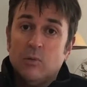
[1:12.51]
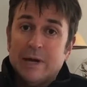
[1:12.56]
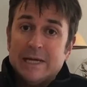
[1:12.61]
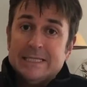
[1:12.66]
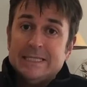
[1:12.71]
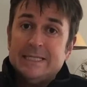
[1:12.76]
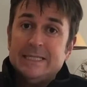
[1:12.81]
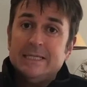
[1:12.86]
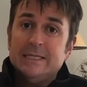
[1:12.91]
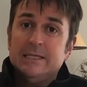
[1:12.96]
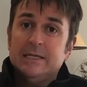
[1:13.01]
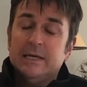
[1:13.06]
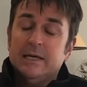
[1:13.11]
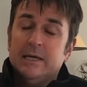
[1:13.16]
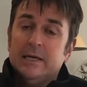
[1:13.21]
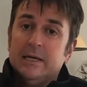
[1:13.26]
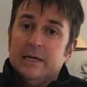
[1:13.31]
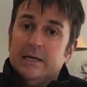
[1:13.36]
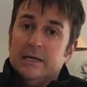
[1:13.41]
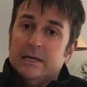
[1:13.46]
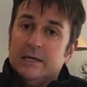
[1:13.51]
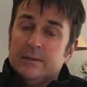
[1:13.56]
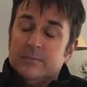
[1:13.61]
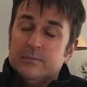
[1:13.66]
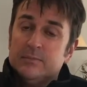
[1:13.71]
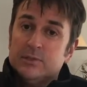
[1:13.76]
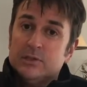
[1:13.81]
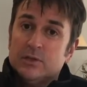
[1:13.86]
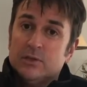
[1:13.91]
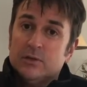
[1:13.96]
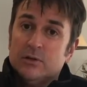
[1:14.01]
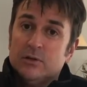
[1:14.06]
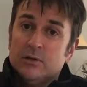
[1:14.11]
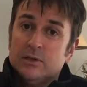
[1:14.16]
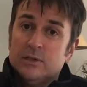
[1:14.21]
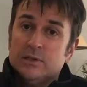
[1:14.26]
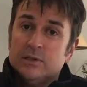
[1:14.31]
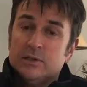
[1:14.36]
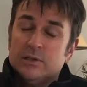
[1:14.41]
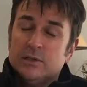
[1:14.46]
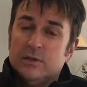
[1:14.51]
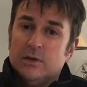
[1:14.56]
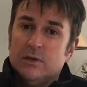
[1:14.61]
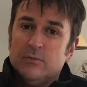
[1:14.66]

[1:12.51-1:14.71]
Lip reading: weighty. I would say it's